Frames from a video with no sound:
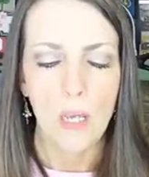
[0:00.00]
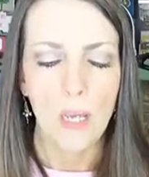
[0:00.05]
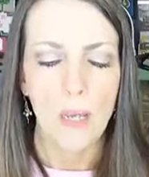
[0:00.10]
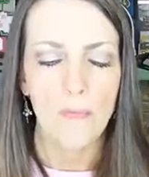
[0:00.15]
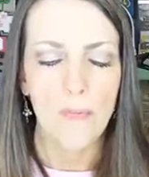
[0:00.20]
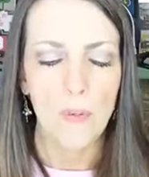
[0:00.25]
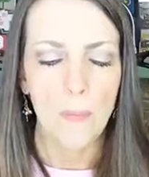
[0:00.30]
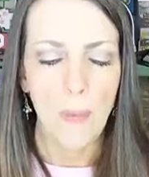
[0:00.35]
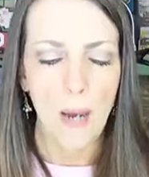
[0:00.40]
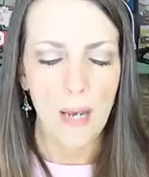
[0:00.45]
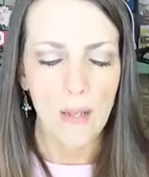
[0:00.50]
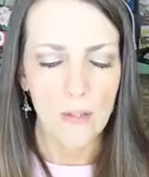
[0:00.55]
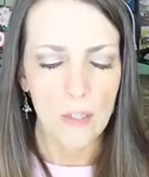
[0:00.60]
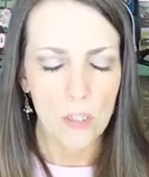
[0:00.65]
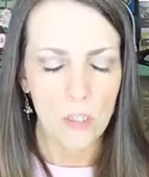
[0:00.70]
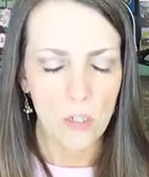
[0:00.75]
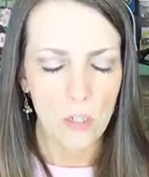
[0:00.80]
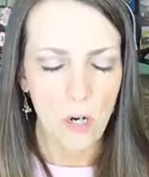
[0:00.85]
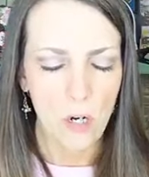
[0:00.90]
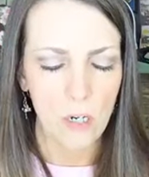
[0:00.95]
If you buy the
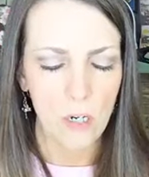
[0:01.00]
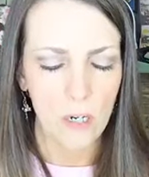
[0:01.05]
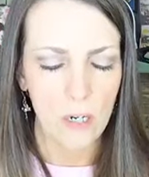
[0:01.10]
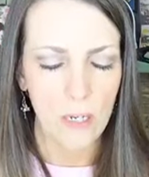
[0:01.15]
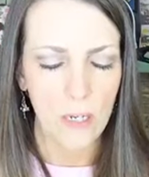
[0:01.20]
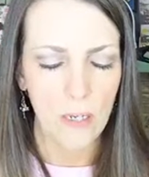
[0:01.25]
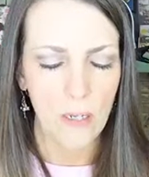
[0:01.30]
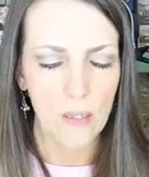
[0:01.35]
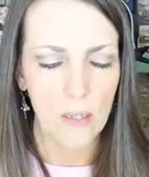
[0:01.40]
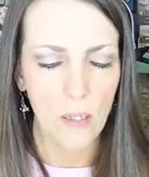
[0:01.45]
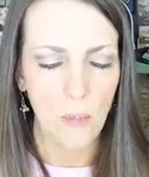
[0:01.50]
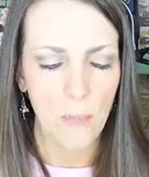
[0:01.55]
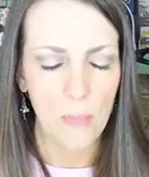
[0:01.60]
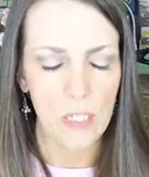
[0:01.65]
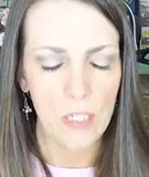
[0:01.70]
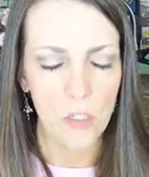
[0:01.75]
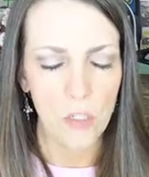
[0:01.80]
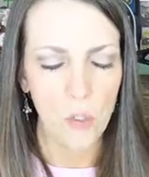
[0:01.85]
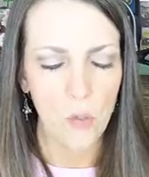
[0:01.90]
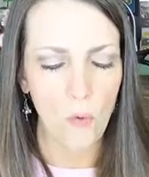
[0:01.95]
starter kit, there'll
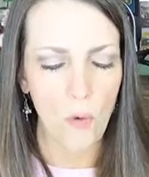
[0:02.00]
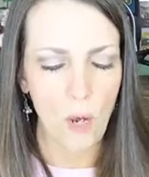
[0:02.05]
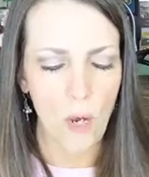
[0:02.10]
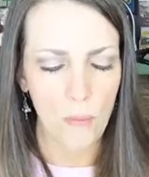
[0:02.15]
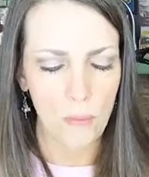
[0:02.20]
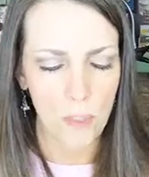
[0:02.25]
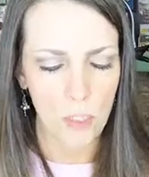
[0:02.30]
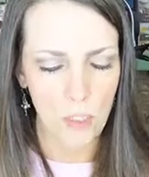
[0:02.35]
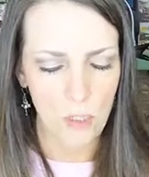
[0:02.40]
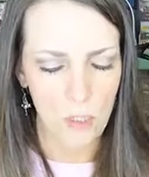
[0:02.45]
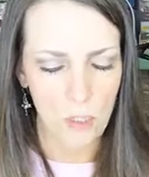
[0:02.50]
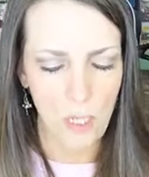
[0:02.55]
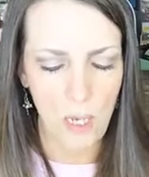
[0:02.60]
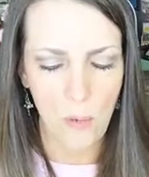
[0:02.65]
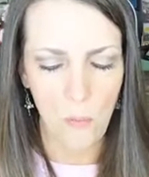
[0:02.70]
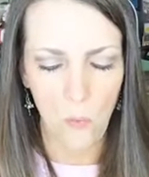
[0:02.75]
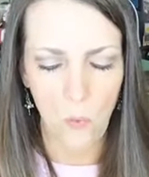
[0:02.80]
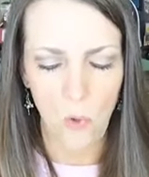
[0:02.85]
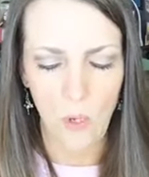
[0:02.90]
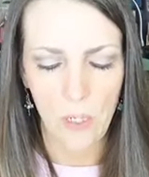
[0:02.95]
be two options,
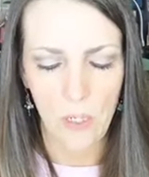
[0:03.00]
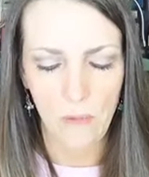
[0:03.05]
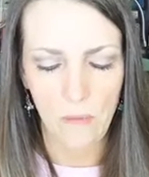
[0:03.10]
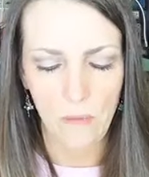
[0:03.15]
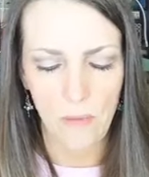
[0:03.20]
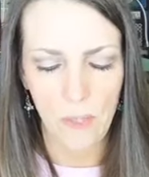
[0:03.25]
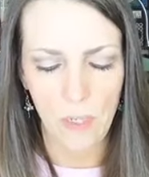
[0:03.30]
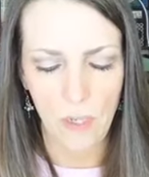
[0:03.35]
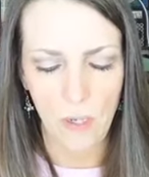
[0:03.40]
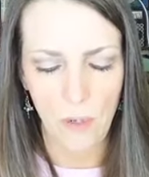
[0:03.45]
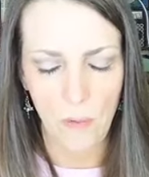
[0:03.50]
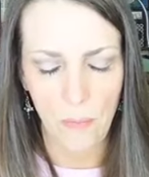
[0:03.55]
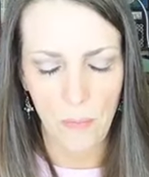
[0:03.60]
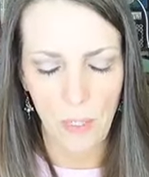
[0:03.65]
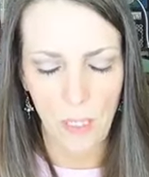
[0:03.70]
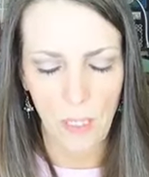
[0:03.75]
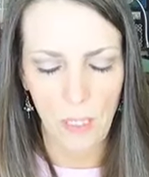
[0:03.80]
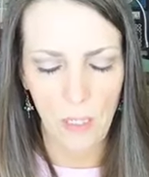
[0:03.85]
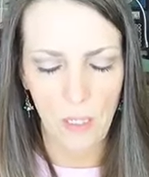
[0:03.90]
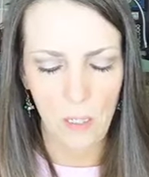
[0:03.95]
and one of
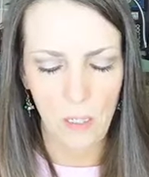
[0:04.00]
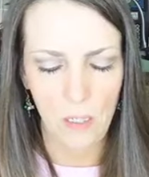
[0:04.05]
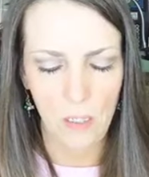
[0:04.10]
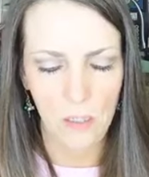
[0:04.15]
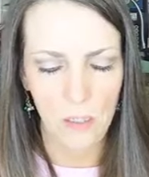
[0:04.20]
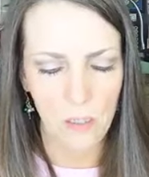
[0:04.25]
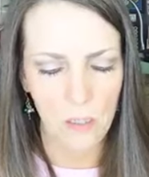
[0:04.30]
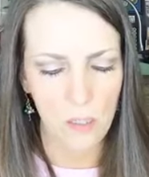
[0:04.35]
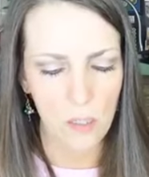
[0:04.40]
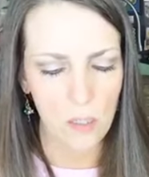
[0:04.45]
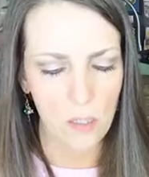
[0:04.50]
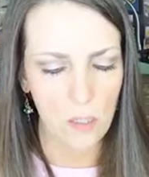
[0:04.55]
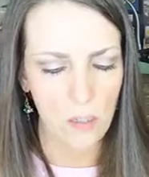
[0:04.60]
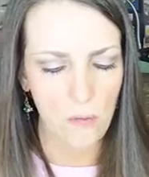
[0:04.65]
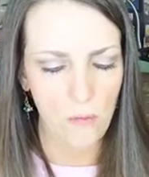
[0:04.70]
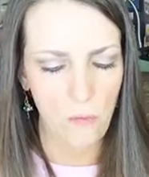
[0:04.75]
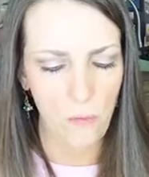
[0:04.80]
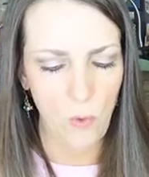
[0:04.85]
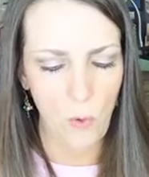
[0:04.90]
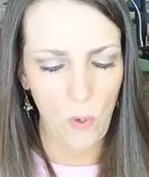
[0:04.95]
them is
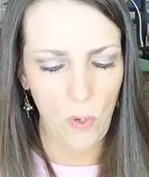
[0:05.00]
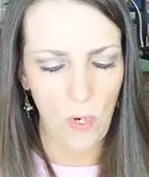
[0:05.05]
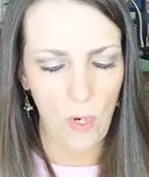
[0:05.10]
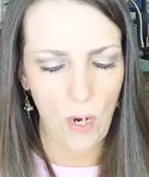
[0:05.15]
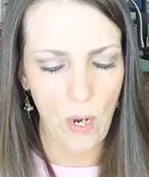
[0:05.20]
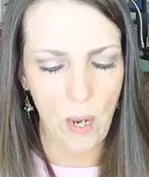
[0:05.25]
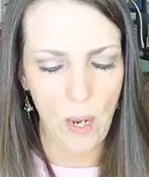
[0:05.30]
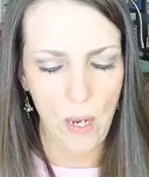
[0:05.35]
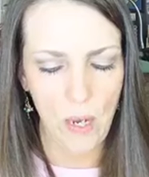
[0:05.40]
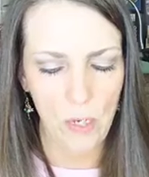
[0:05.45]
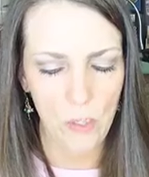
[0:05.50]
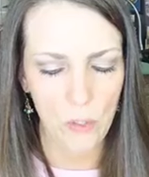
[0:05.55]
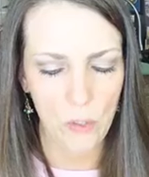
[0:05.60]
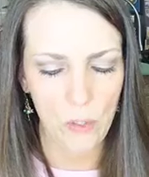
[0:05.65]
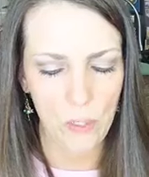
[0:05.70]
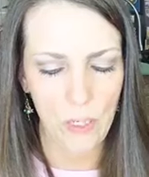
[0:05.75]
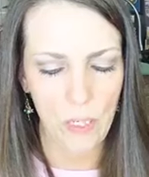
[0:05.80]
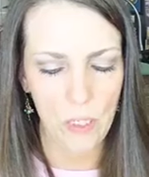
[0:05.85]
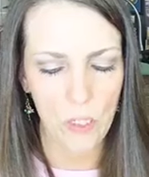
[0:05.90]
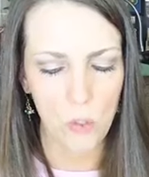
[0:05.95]
for
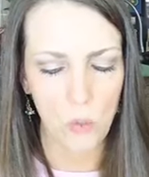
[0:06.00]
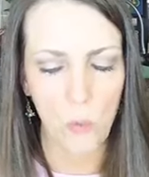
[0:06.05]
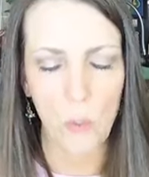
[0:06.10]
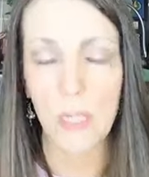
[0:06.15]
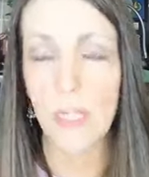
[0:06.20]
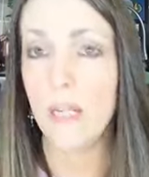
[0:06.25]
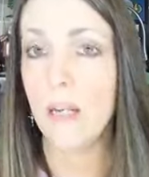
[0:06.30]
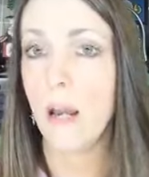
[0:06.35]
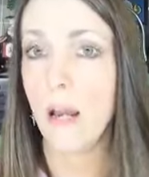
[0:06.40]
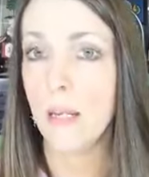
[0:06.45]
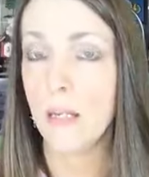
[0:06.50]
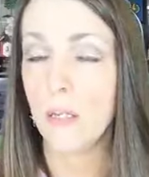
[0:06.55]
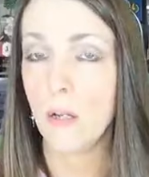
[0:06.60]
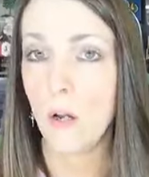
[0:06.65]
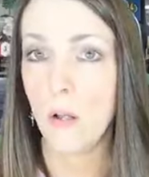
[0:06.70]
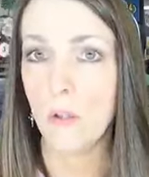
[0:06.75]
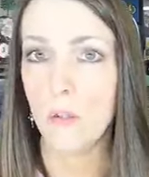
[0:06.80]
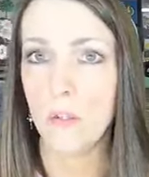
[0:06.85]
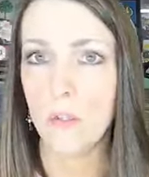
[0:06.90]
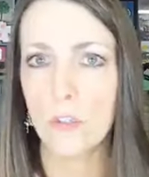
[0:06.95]

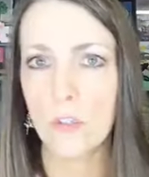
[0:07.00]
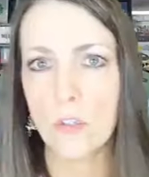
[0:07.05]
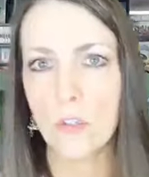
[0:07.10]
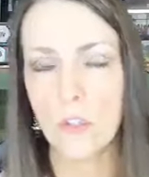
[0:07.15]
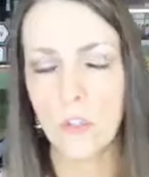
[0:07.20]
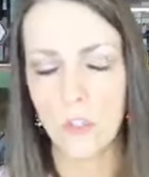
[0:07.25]
$129.